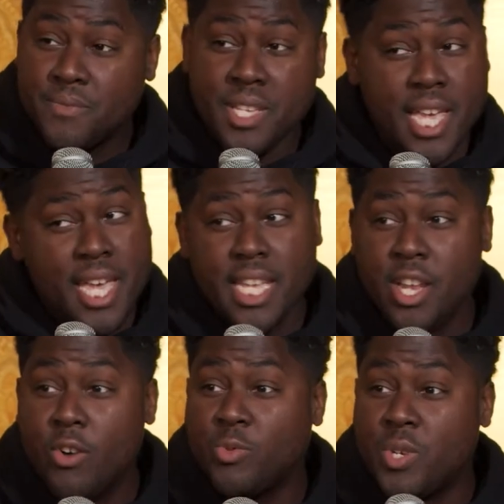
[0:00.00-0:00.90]
yeah, he
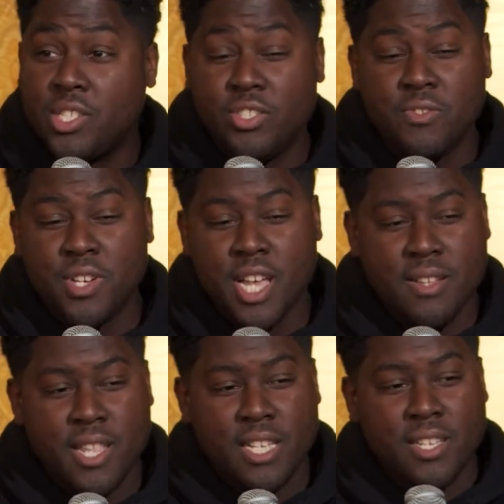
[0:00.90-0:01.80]
knows what he's doing.
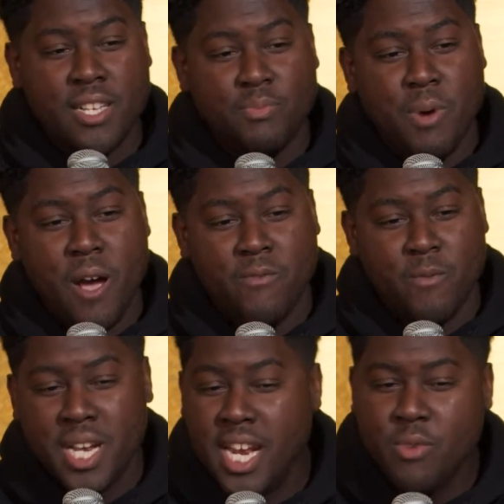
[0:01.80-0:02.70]
Uh, that's that's powerful.
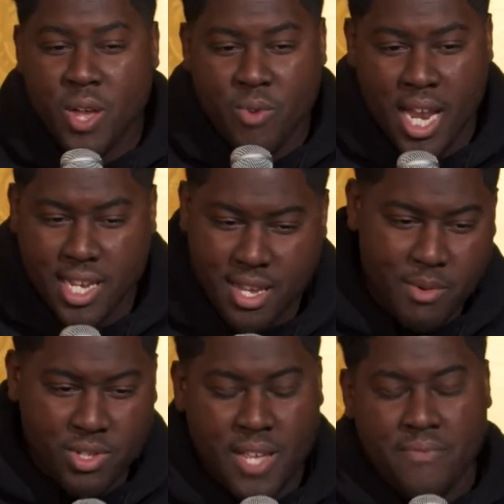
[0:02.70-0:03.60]
But anyway, Rodney,
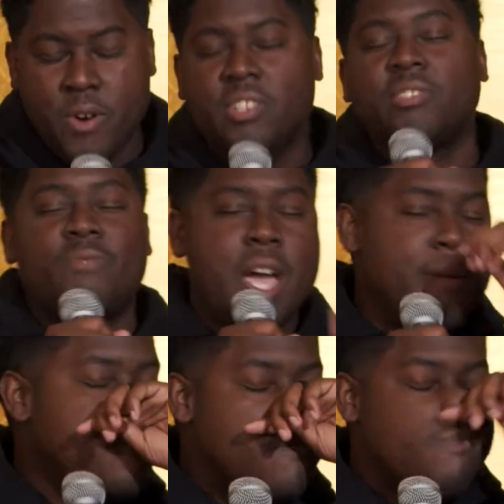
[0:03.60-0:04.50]
come on, stay focused, right?